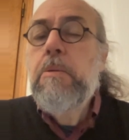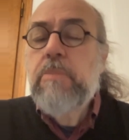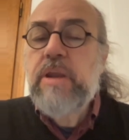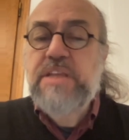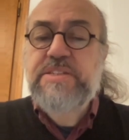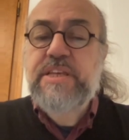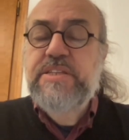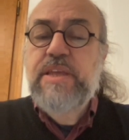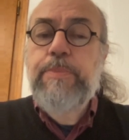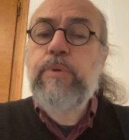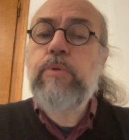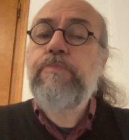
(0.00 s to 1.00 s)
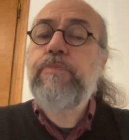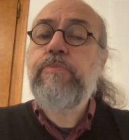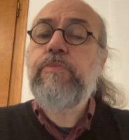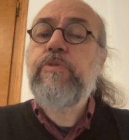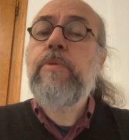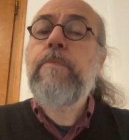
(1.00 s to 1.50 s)
Last example,
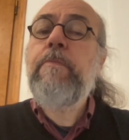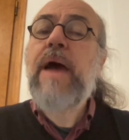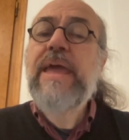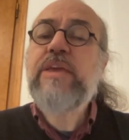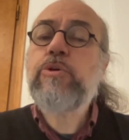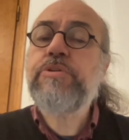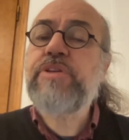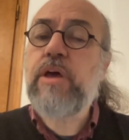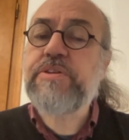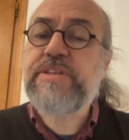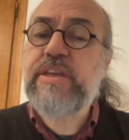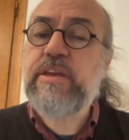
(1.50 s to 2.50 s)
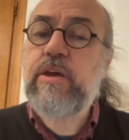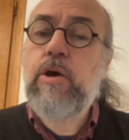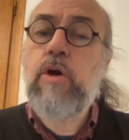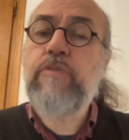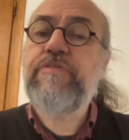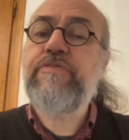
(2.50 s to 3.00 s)
the microdosing
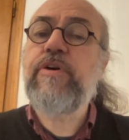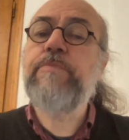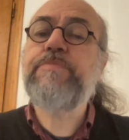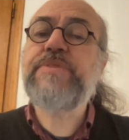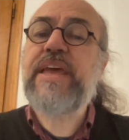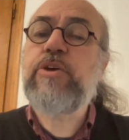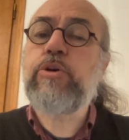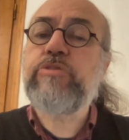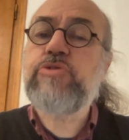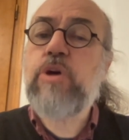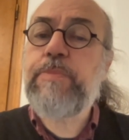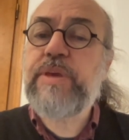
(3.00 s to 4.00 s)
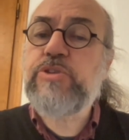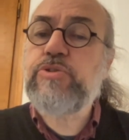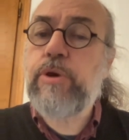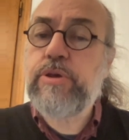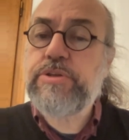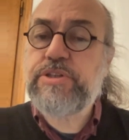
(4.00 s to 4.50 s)
of uh, psychotropic
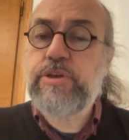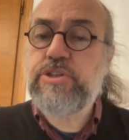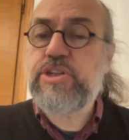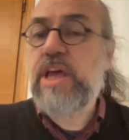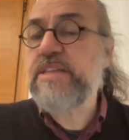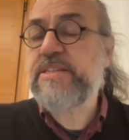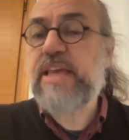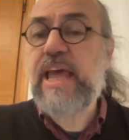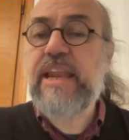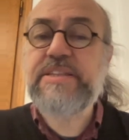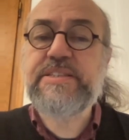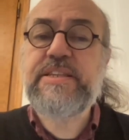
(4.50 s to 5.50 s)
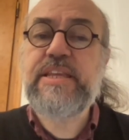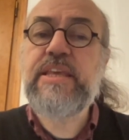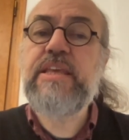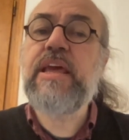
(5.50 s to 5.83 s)
drugs such as L S D